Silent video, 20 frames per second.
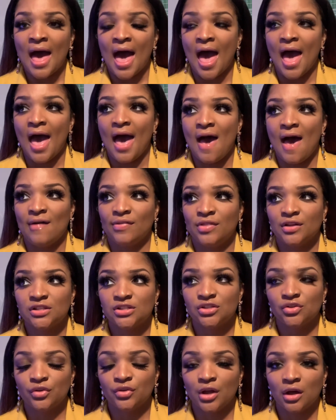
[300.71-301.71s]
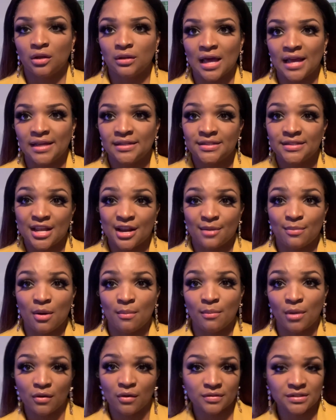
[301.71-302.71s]
I have the studio light set up
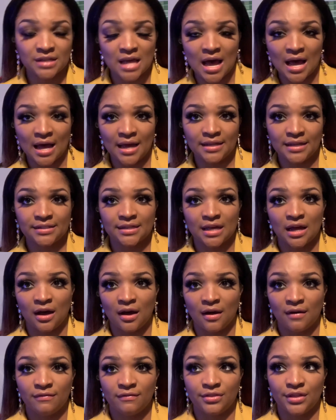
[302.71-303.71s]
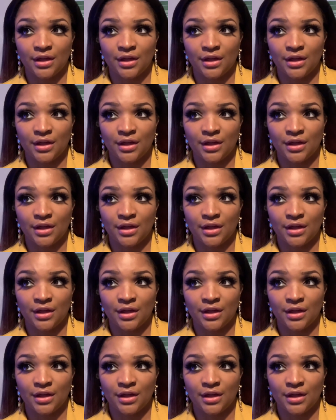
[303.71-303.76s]
on both sides of